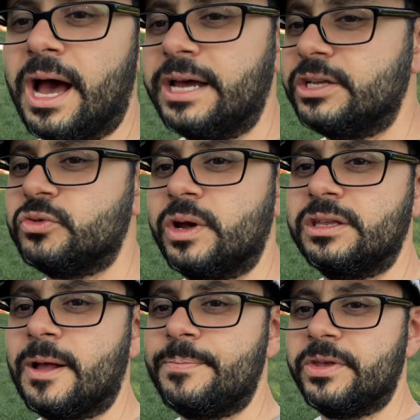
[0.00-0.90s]
I just
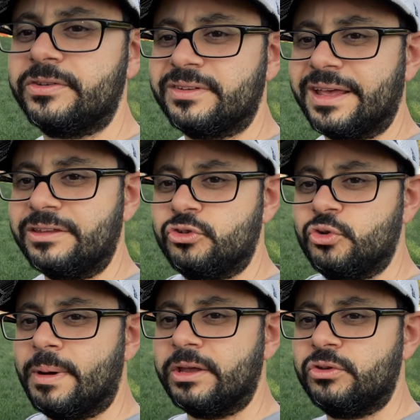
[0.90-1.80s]
raked up this like
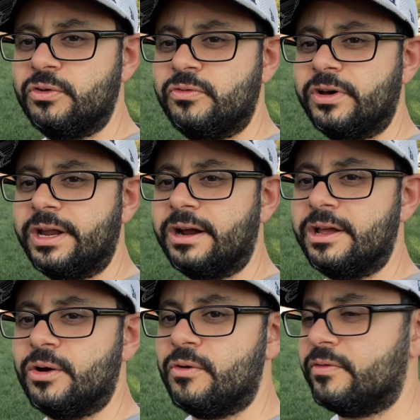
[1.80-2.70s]
2x2 foot
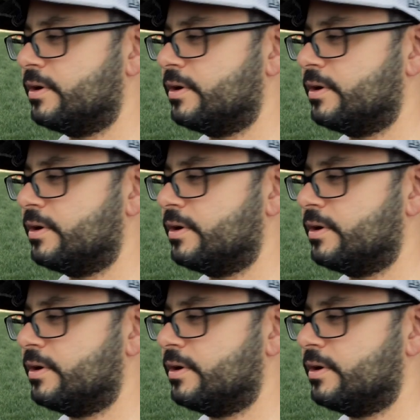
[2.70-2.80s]
area over